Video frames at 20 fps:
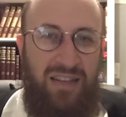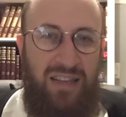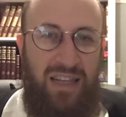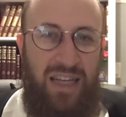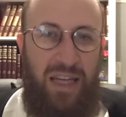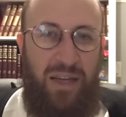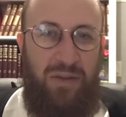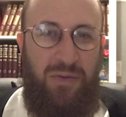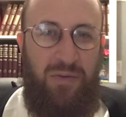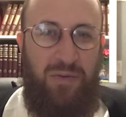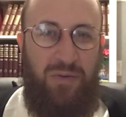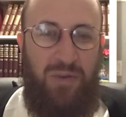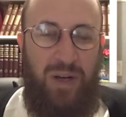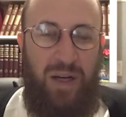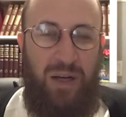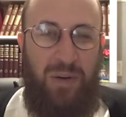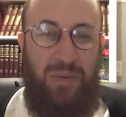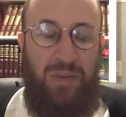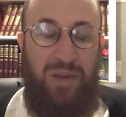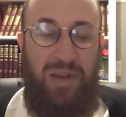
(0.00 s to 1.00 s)
if
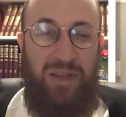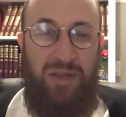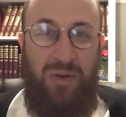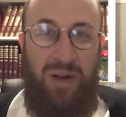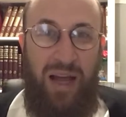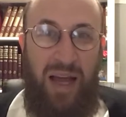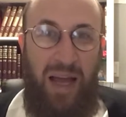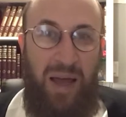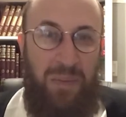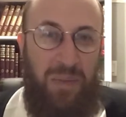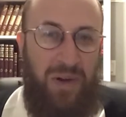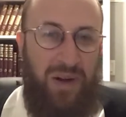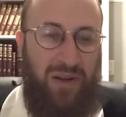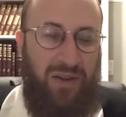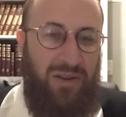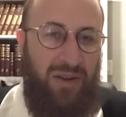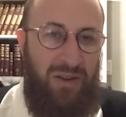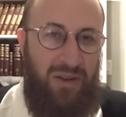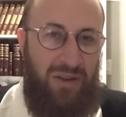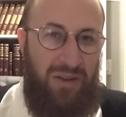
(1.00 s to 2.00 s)
things don't happen on
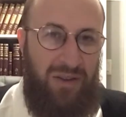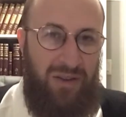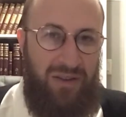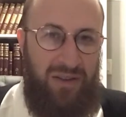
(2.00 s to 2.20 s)
earth